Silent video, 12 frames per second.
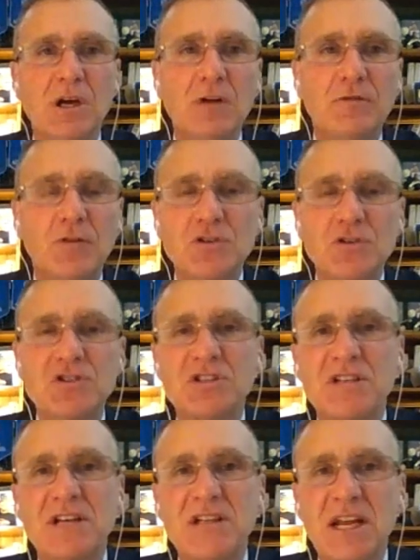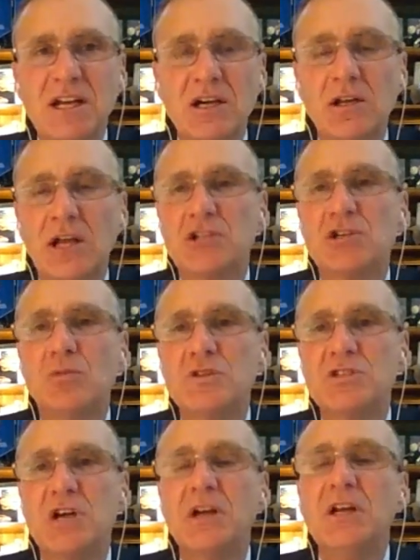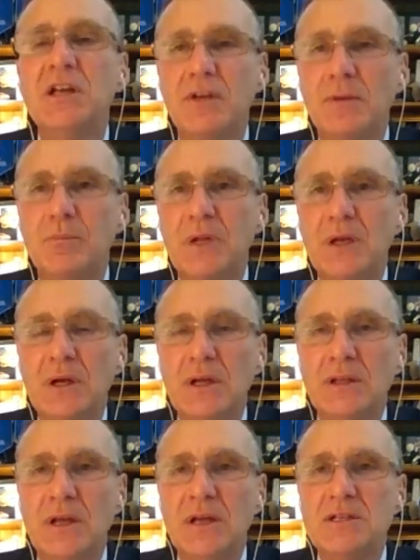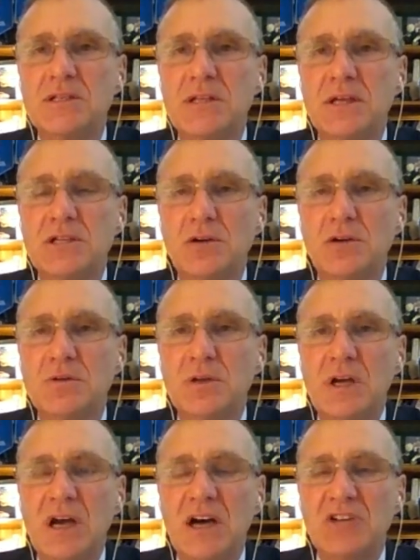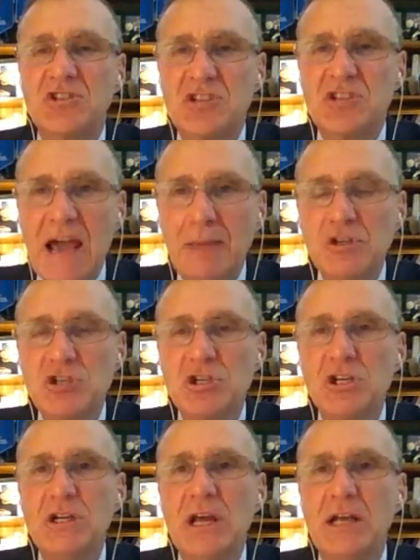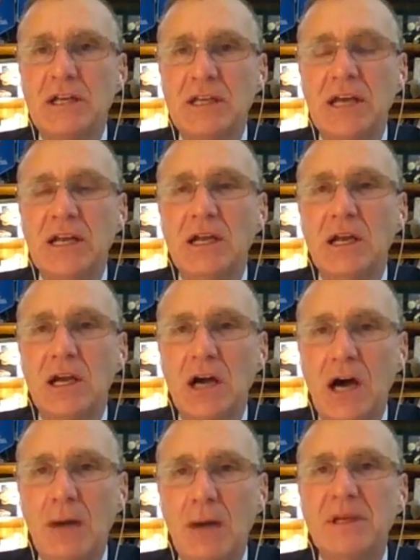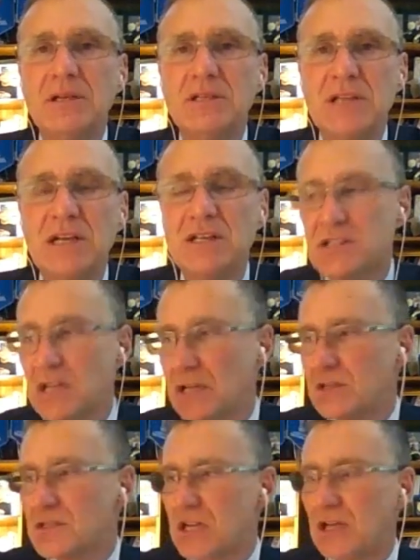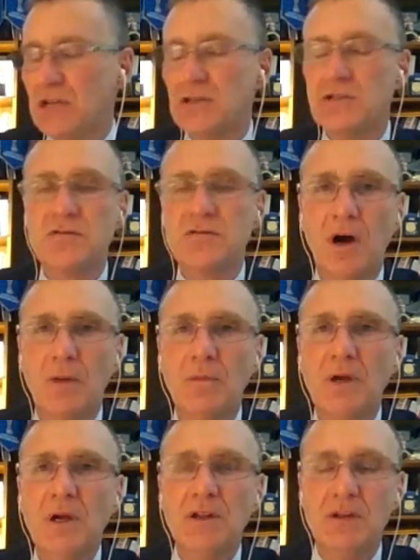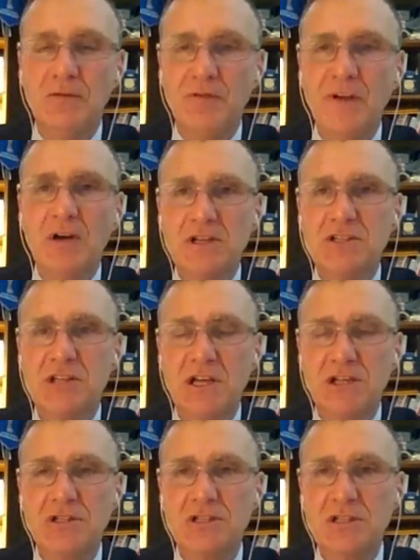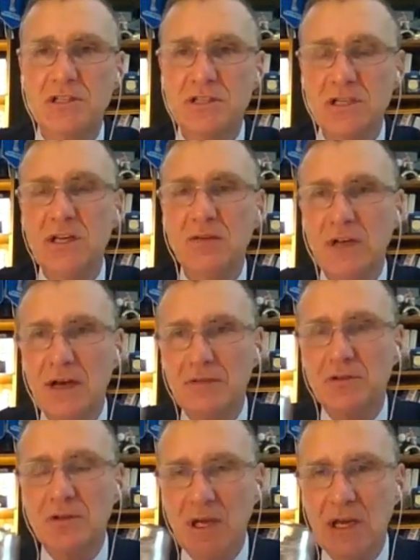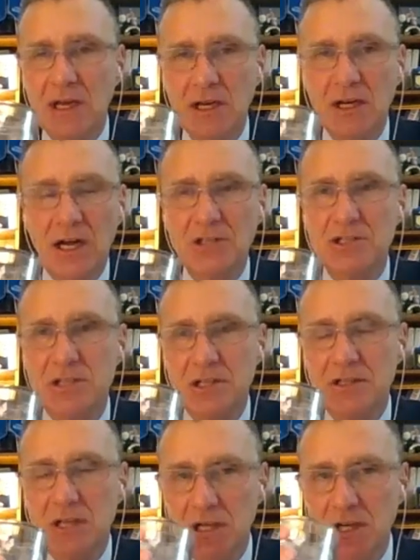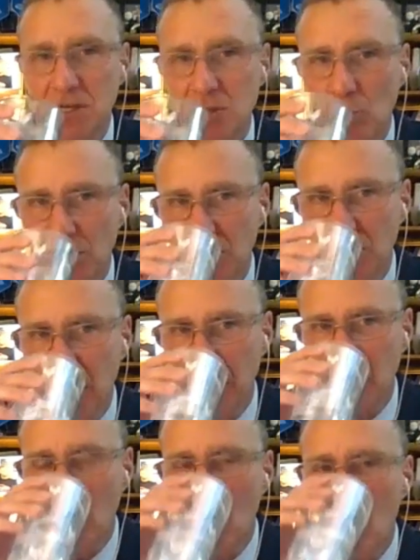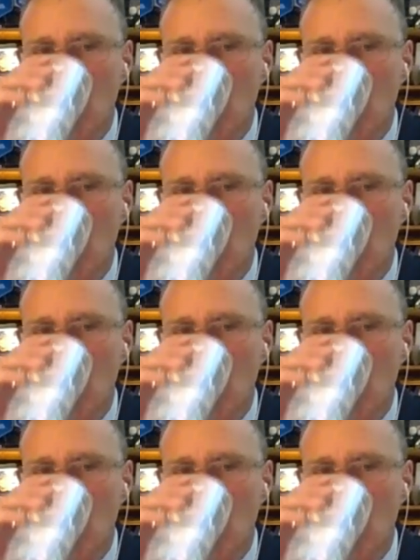First is that data collection was uneven. That is that, establishing and getting common data standards from the various agencies, even after they had acknowledged that they needed to work together,